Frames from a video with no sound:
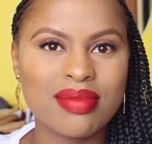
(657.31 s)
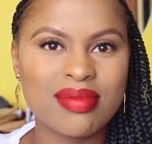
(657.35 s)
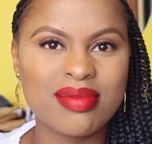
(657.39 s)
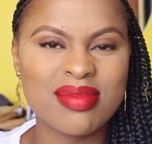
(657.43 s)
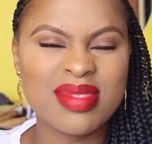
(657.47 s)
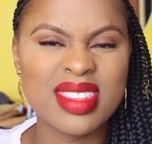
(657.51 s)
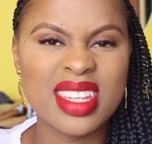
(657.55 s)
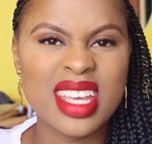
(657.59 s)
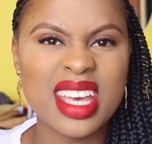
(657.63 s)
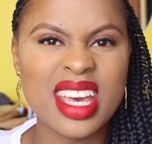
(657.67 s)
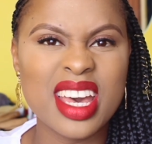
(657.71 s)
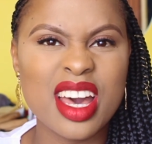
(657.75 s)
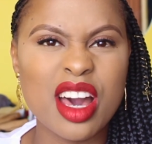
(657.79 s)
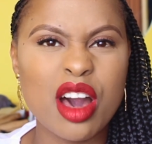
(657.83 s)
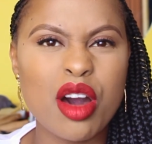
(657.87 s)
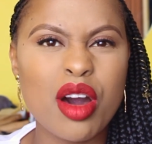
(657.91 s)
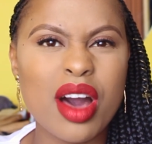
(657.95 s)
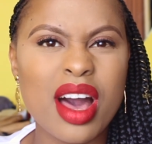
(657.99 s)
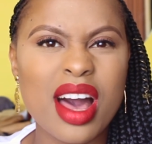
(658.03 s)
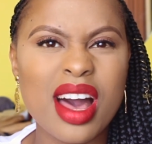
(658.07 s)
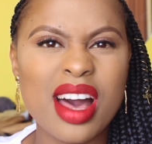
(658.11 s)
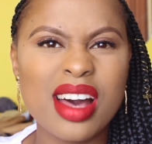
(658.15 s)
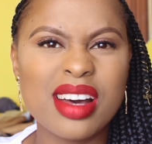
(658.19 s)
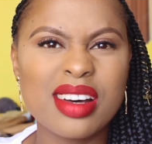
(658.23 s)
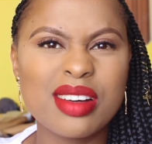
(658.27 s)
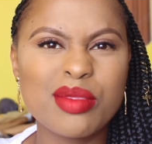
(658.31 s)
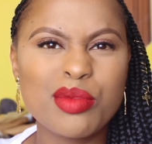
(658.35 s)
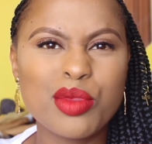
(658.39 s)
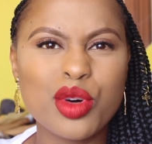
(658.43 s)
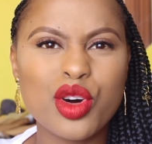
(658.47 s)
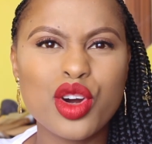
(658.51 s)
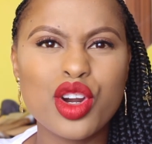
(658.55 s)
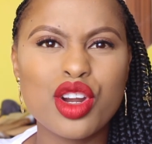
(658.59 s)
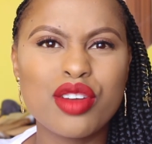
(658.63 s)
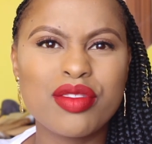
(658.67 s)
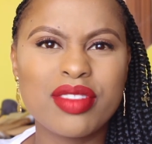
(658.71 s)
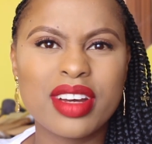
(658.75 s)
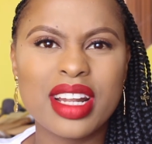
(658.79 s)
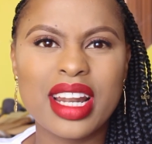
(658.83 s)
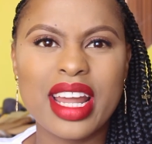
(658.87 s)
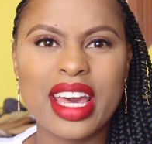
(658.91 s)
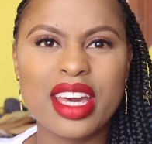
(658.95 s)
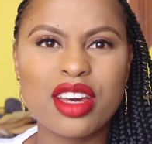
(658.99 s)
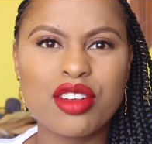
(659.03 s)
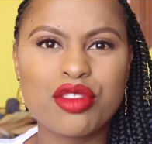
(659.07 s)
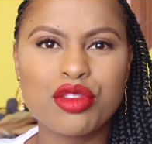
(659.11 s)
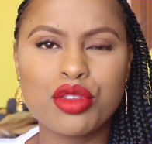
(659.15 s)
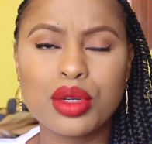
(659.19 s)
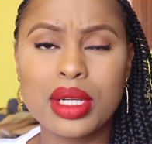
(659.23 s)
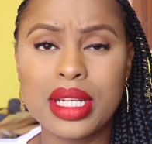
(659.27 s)
Maybe more of a
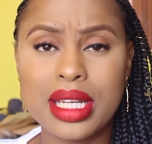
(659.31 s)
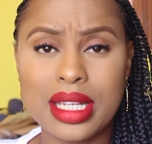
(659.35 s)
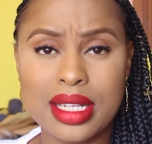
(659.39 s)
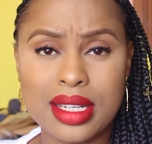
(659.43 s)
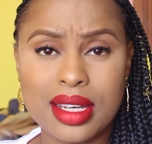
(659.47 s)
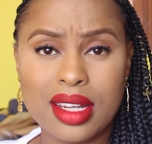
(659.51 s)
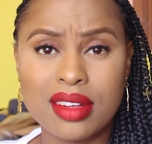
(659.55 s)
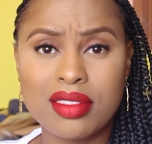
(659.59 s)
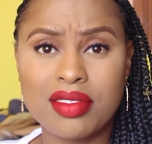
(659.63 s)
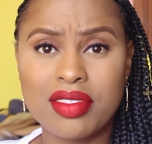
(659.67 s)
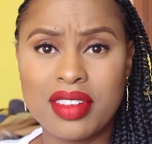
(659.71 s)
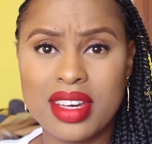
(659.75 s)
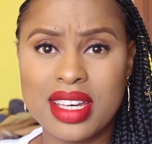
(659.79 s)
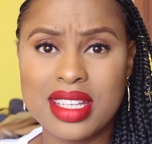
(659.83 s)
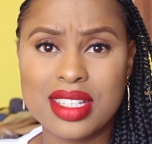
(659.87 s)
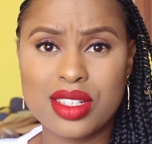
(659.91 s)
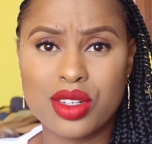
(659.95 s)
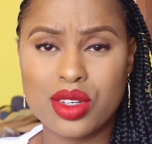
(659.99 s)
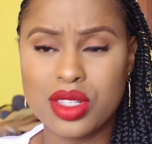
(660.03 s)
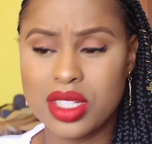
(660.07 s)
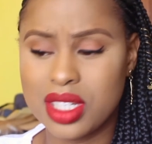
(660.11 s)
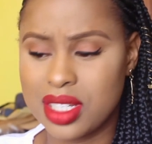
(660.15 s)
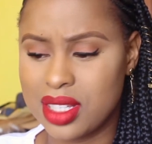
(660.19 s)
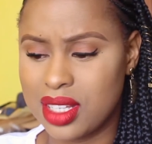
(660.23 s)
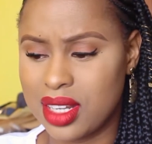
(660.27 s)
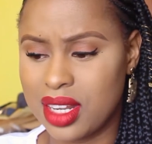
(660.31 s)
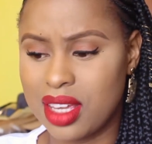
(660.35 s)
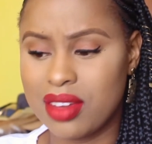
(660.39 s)
like fully done face, not just an